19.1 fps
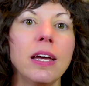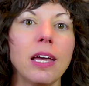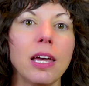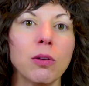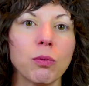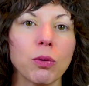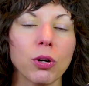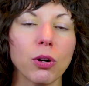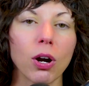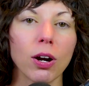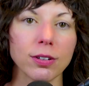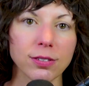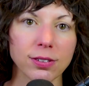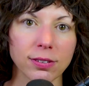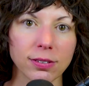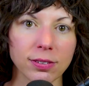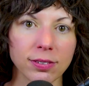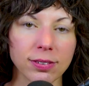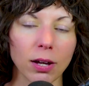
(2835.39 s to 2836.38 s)
in
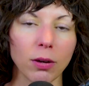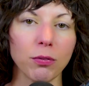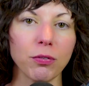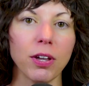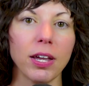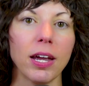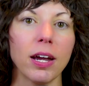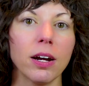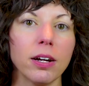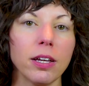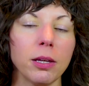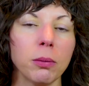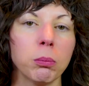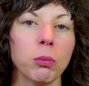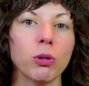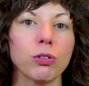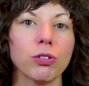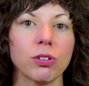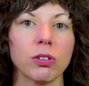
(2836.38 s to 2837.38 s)
regards to self-care,
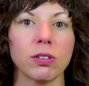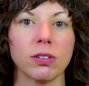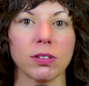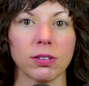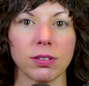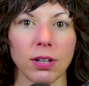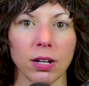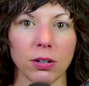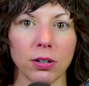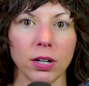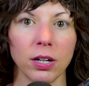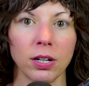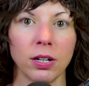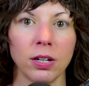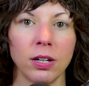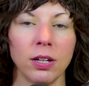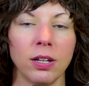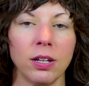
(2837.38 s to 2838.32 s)
emotions, etc.